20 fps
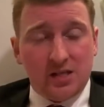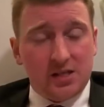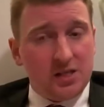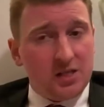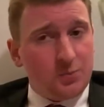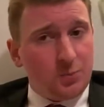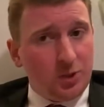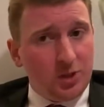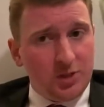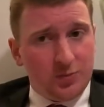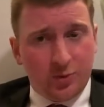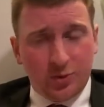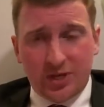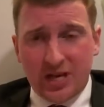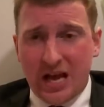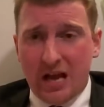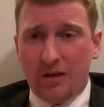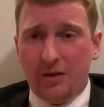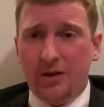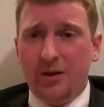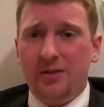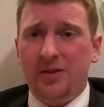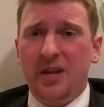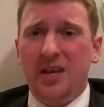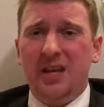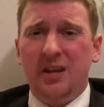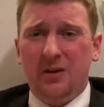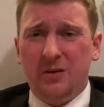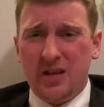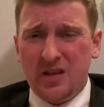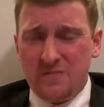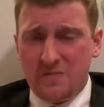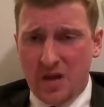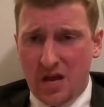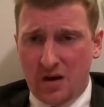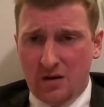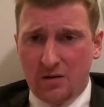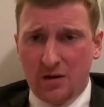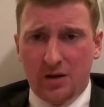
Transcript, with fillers: this police brutality thing, it'll get better.